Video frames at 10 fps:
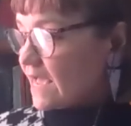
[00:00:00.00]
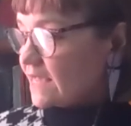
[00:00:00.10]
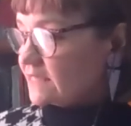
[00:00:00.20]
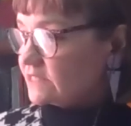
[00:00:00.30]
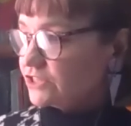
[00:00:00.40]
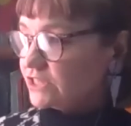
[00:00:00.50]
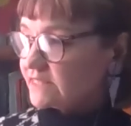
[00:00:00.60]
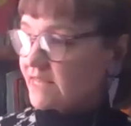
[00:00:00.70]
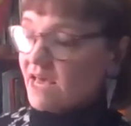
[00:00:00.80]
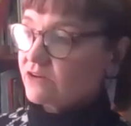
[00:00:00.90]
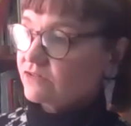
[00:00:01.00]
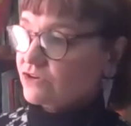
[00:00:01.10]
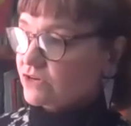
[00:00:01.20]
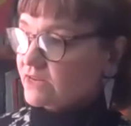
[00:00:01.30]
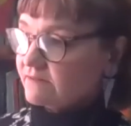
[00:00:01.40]
and she's at
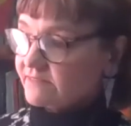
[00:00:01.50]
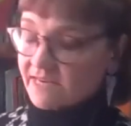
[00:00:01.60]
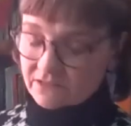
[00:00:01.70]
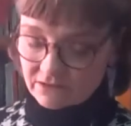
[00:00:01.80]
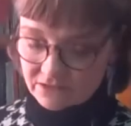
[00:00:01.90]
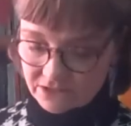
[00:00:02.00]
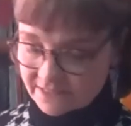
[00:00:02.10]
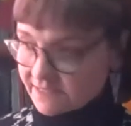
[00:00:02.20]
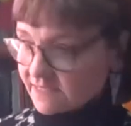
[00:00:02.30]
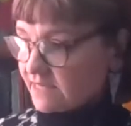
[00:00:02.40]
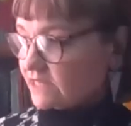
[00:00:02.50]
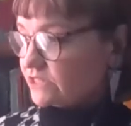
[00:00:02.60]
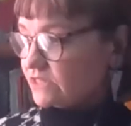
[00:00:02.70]
Uni of Technology Sydney.